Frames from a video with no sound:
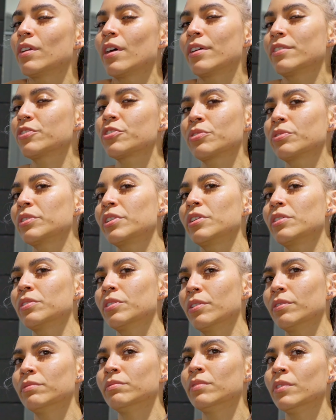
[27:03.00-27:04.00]
not truly
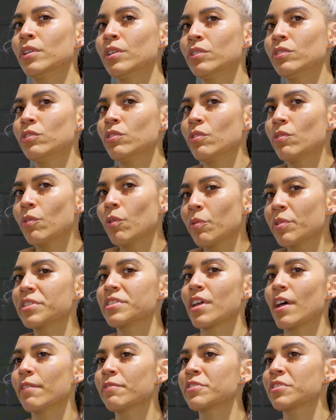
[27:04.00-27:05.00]
alone. You
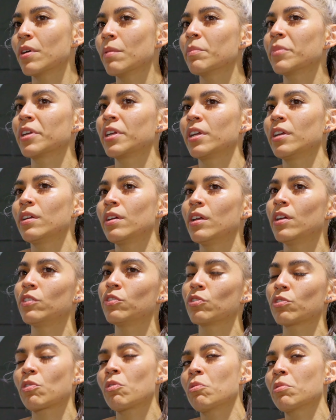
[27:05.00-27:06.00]
always have somebody
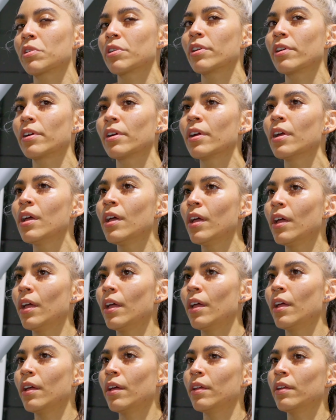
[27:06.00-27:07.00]
in your corner,
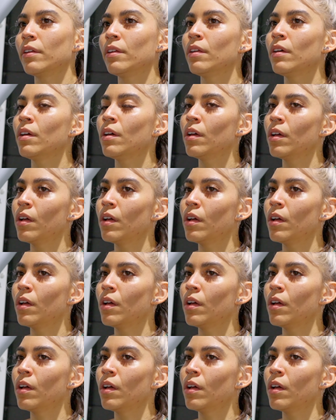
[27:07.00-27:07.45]
and